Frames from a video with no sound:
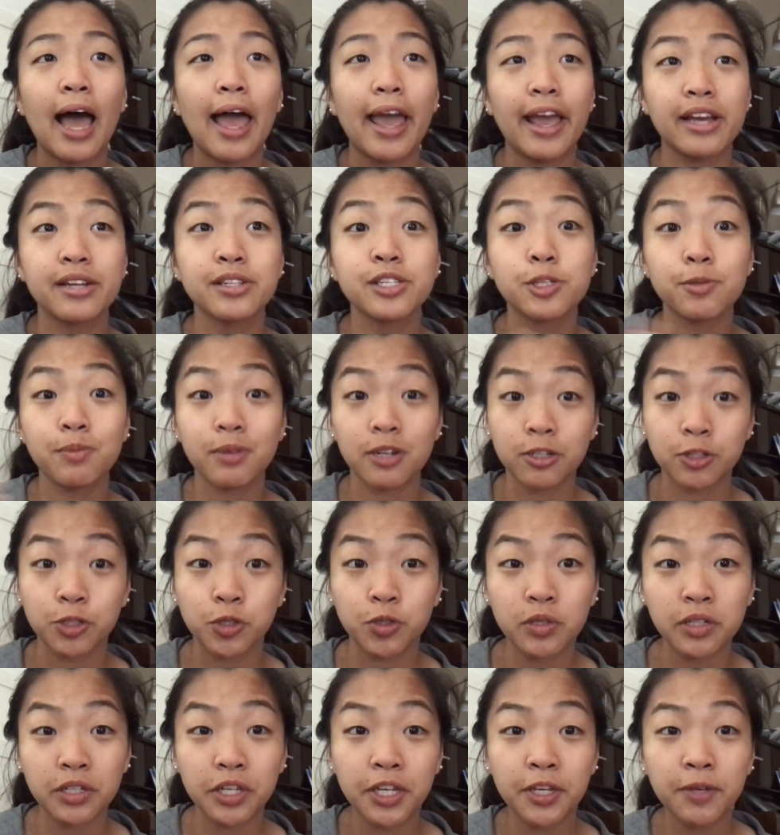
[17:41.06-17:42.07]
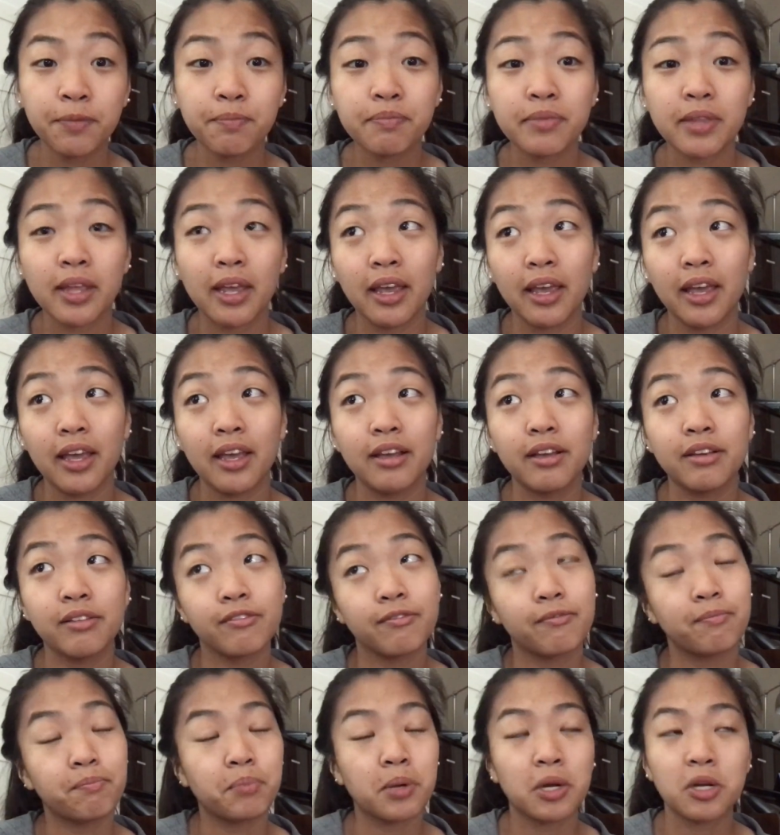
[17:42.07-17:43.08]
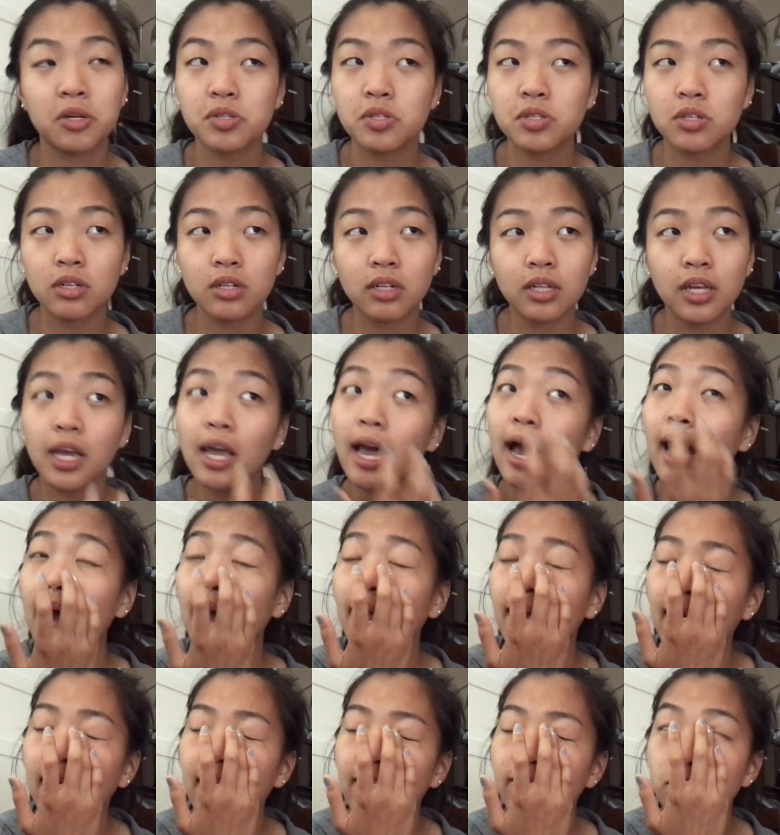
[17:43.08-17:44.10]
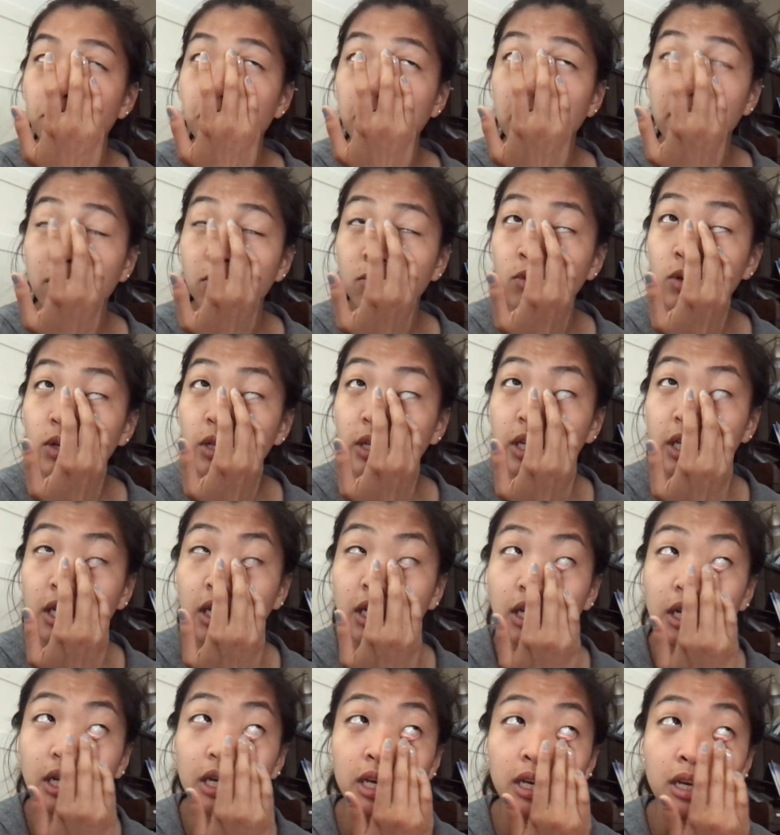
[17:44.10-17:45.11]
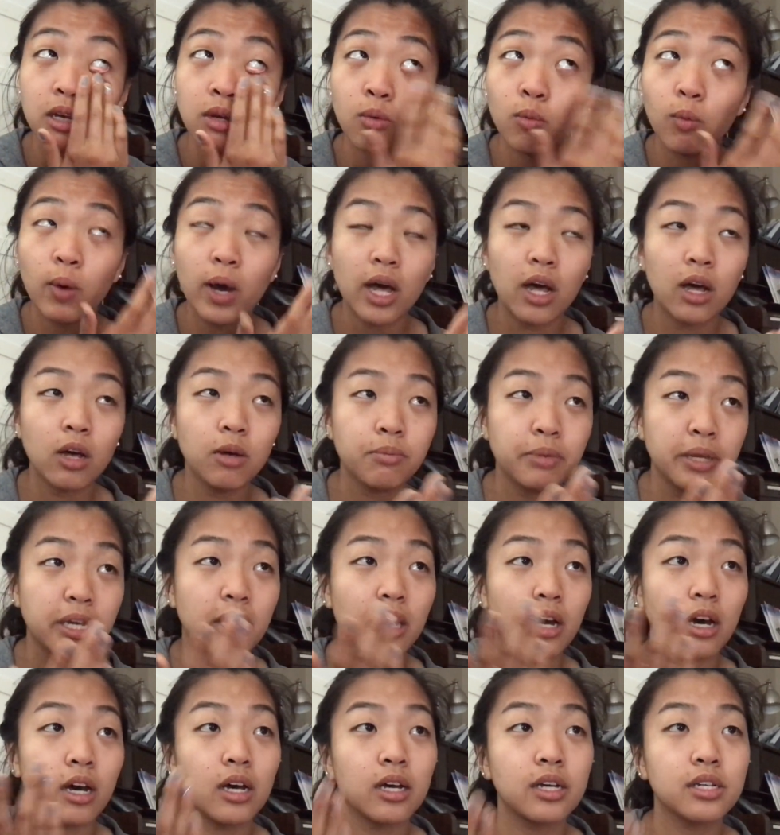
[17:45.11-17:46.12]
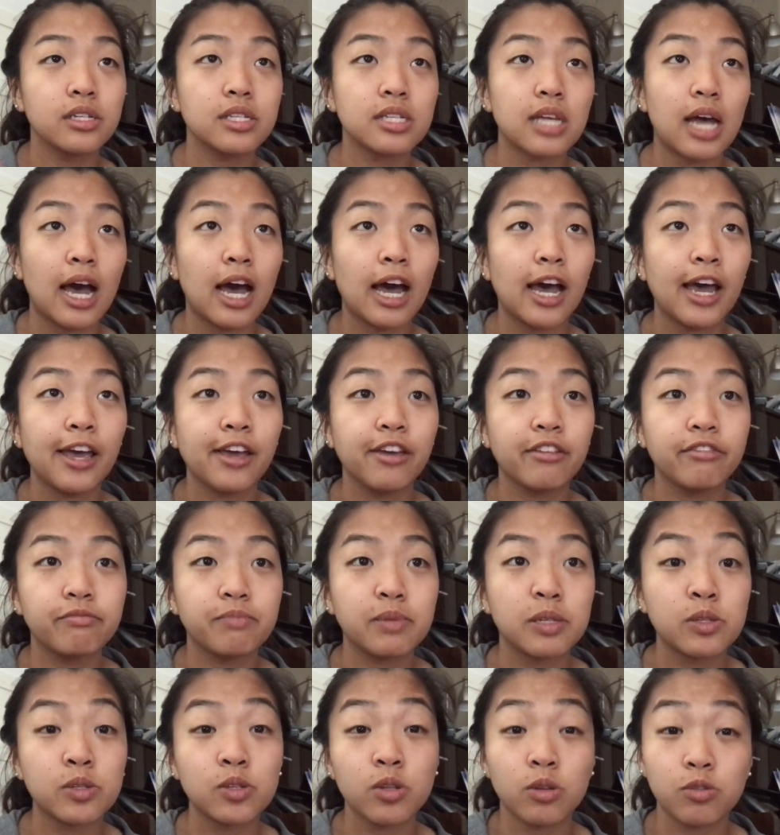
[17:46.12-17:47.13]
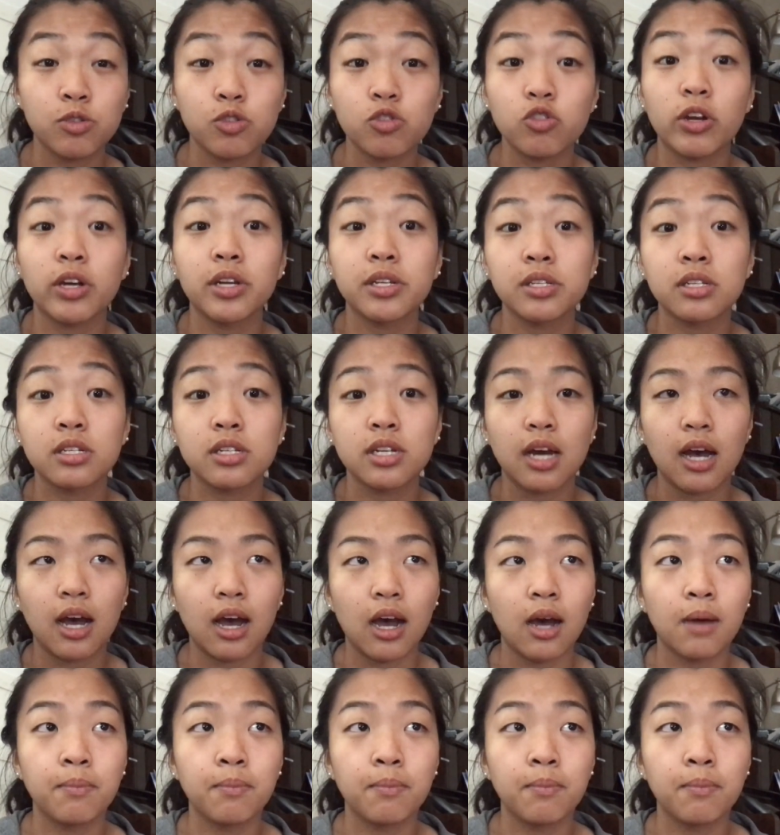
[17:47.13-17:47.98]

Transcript: and spiritually. Personally, I haven't been really eating well because I've been so stressed.